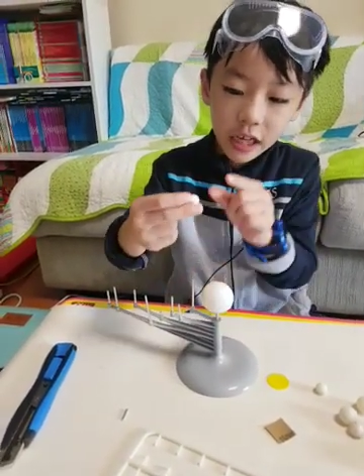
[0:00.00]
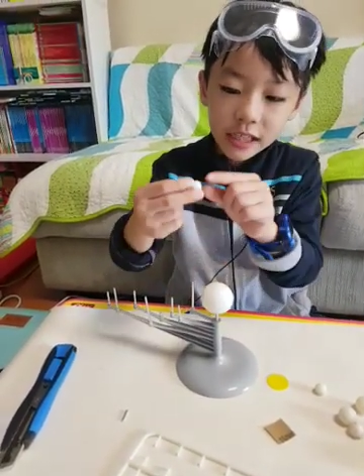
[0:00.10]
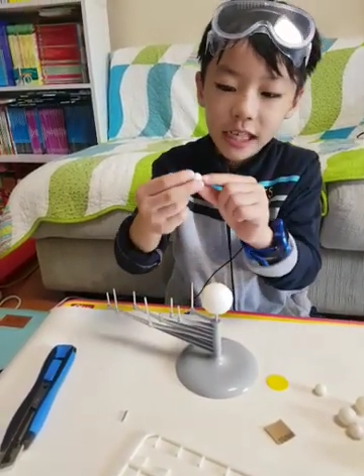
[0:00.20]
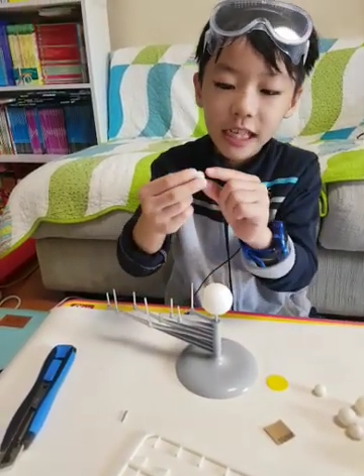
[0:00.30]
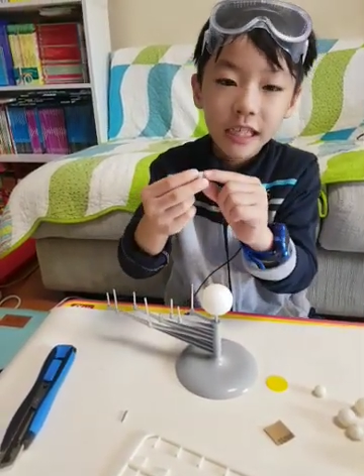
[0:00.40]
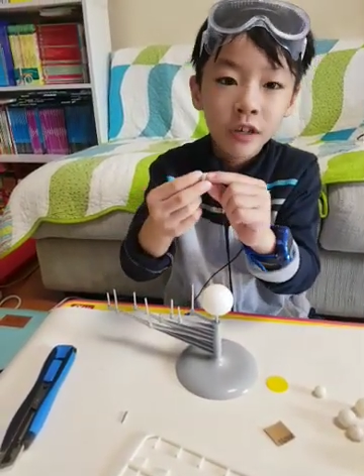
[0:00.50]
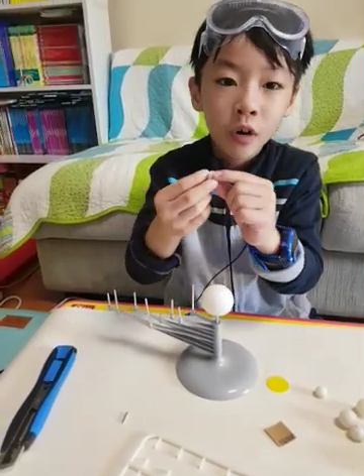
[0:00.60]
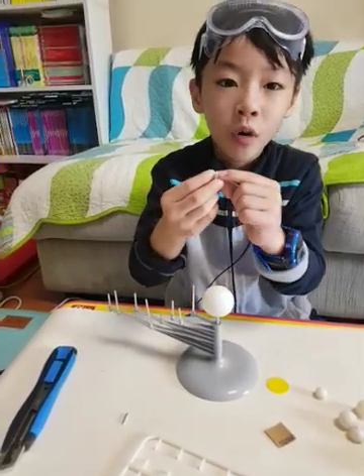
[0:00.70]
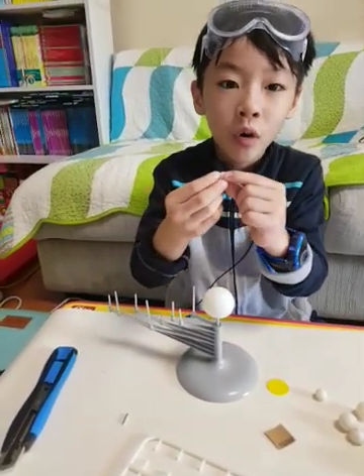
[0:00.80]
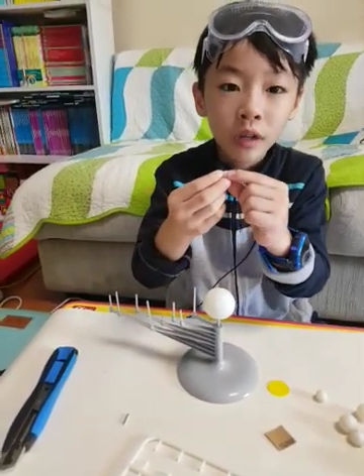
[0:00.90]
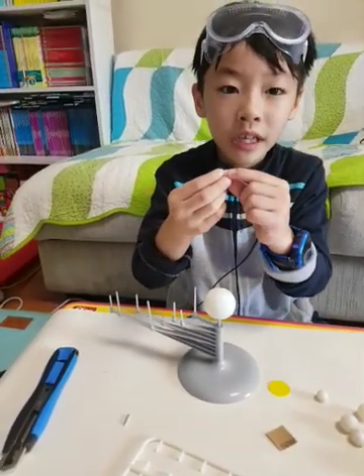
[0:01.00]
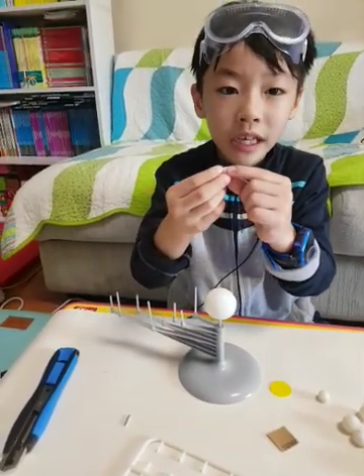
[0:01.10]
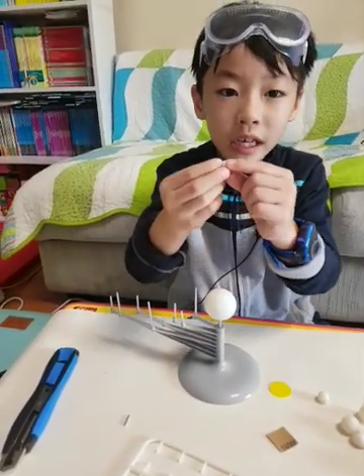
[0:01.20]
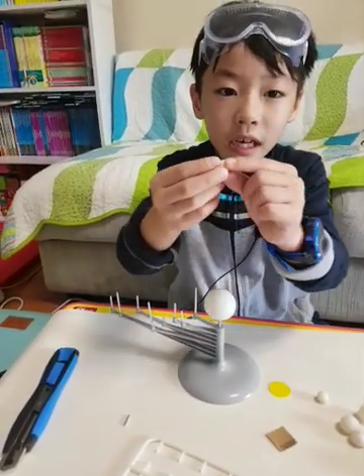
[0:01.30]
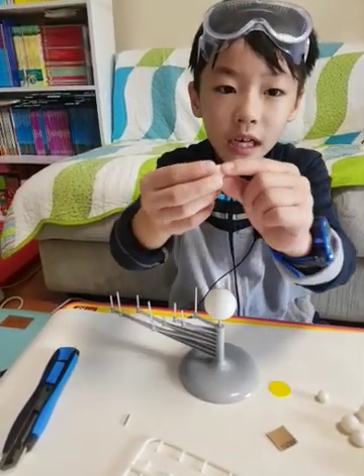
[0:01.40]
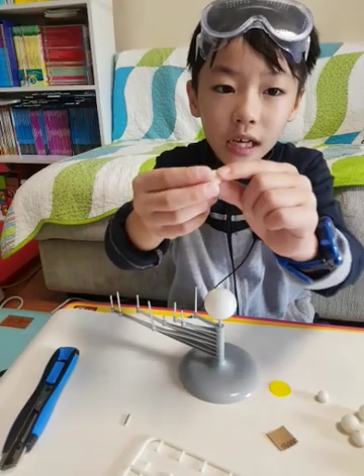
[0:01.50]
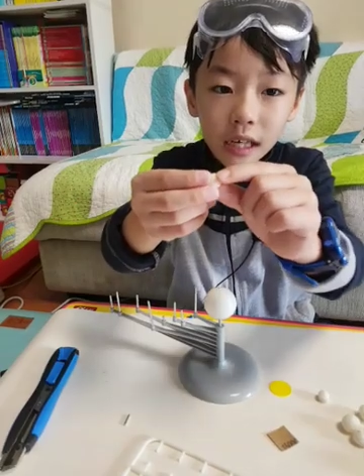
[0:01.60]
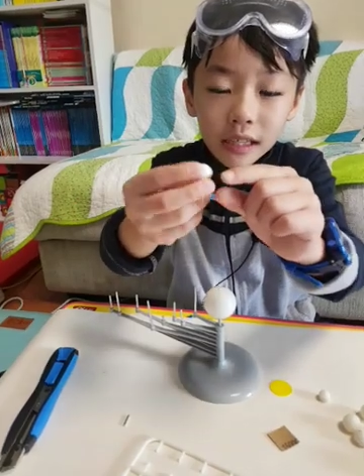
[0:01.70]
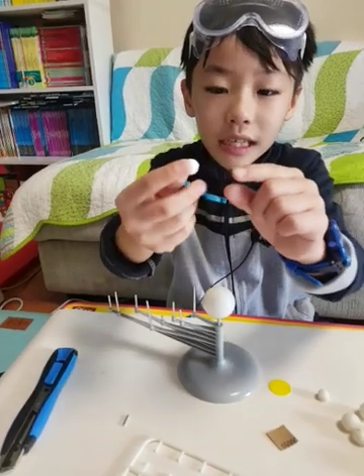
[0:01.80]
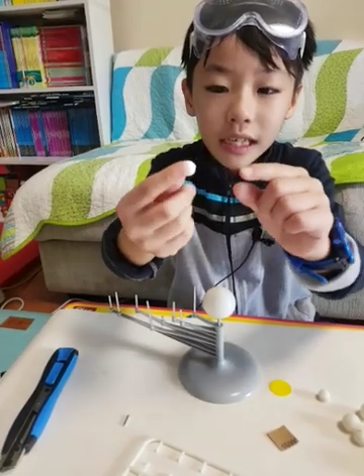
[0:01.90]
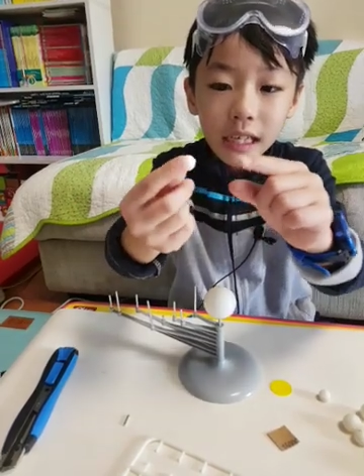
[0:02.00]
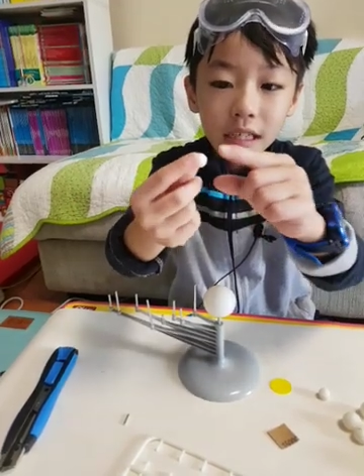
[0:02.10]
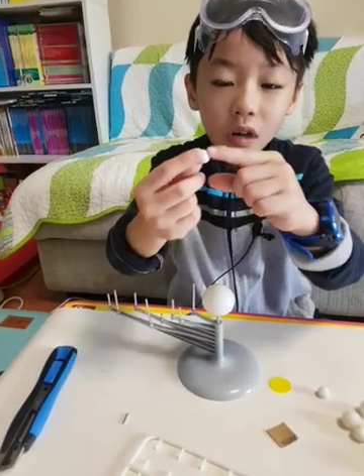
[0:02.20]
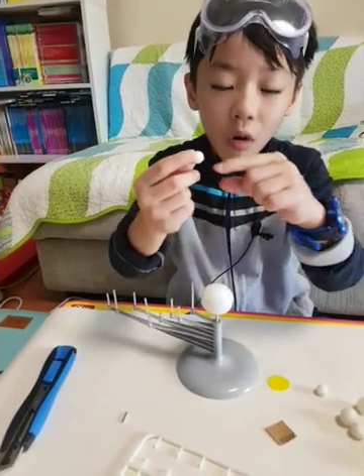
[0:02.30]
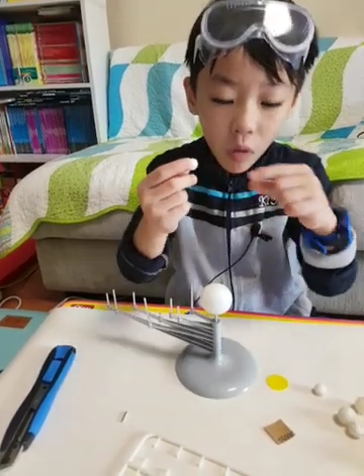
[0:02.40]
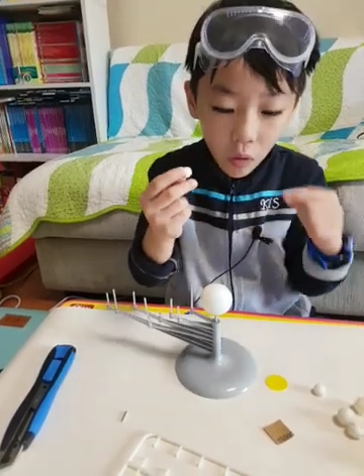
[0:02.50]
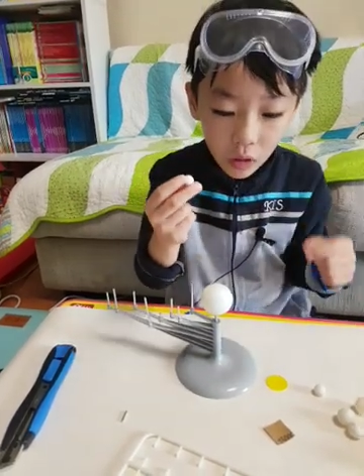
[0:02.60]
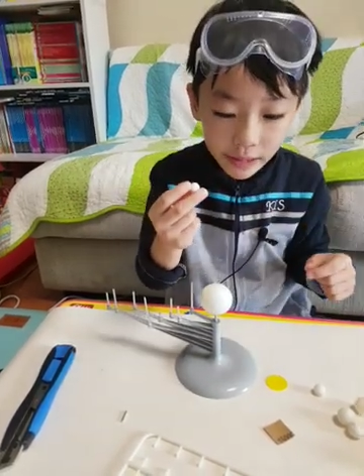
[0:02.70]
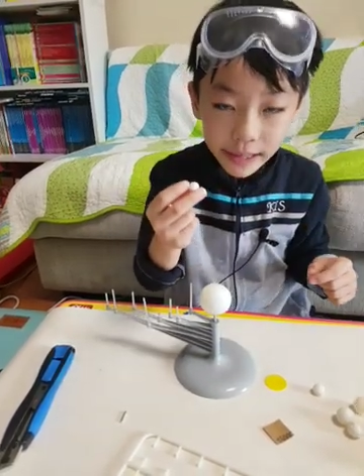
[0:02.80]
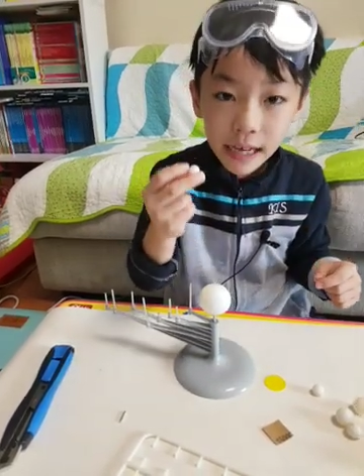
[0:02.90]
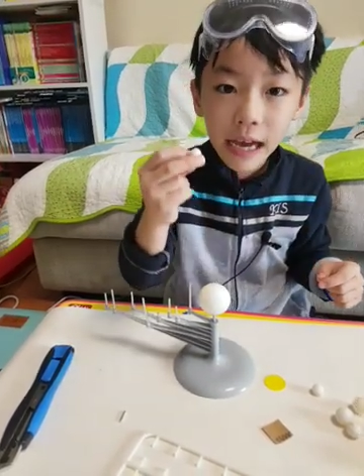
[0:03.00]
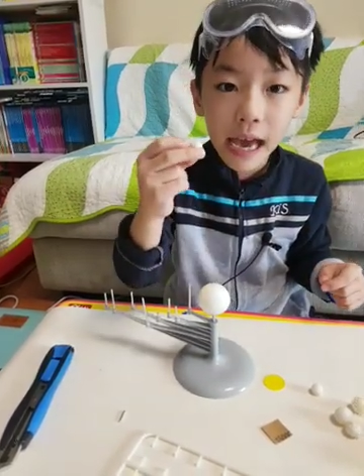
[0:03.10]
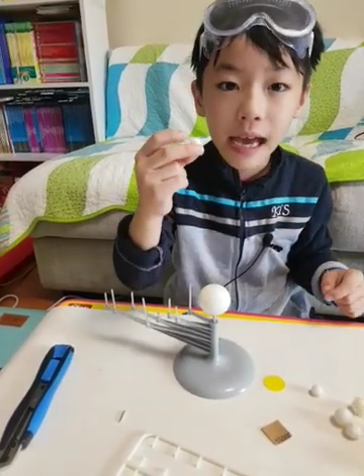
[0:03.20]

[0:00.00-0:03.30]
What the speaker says: See this hole? See this hole here?